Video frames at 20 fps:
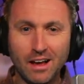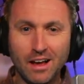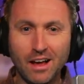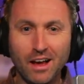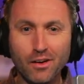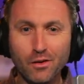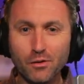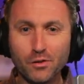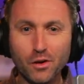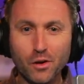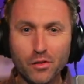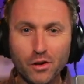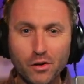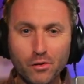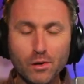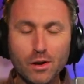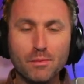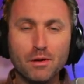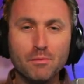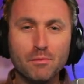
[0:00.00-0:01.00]
I don't know that
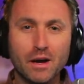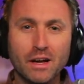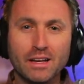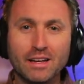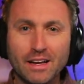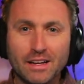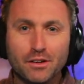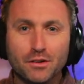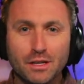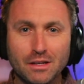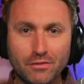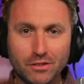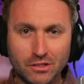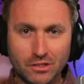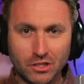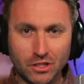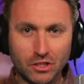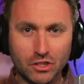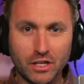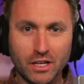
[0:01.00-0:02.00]
a ribbon mic, I could even
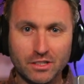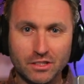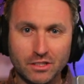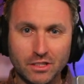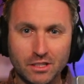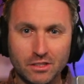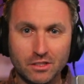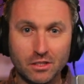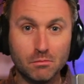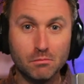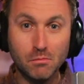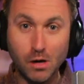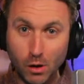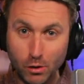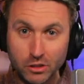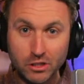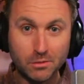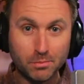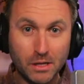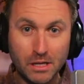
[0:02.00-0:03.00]
suggest it to
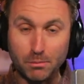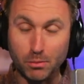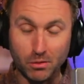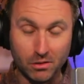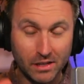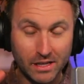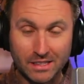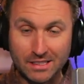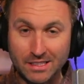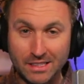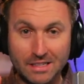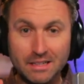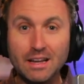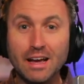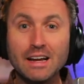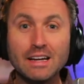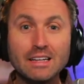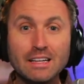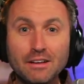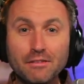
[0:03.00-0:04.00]
most people, like to
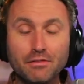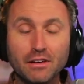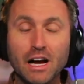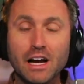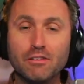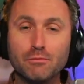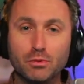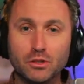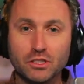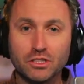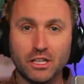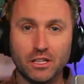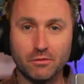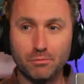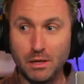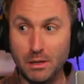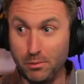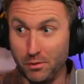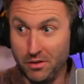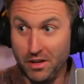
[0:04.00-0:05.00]
95%
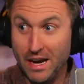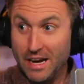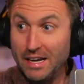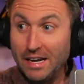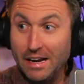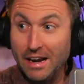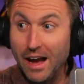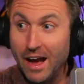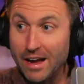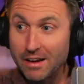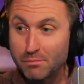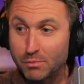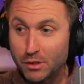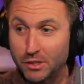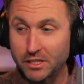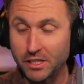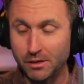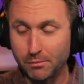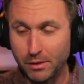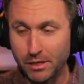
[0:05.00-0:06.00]
of people,
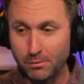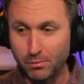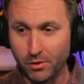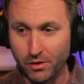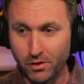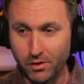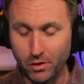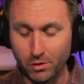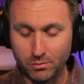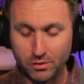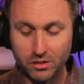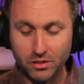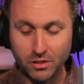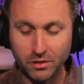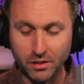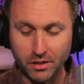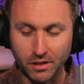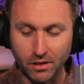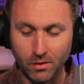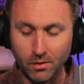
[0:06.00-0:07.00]
99% of people in a home
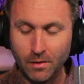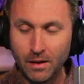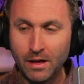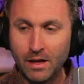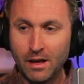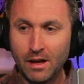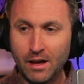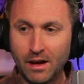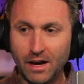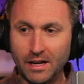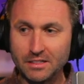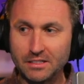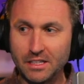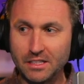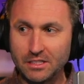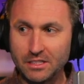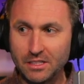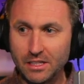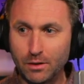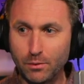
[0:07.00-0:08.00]
studio, I'd
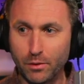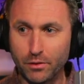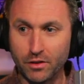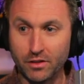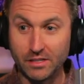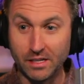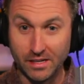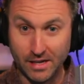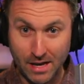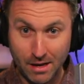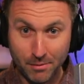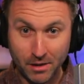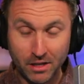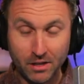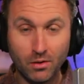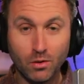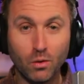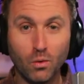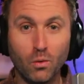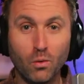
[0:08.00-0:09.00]
say stick with a
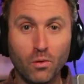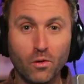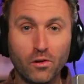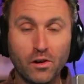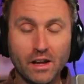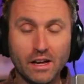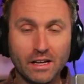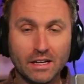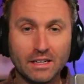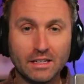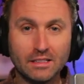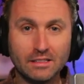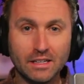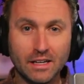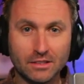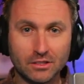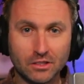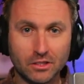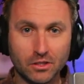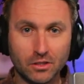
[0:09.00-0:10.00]
dynamic or a
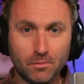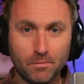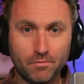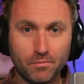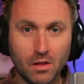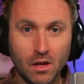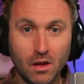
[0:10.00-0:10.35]
condenser.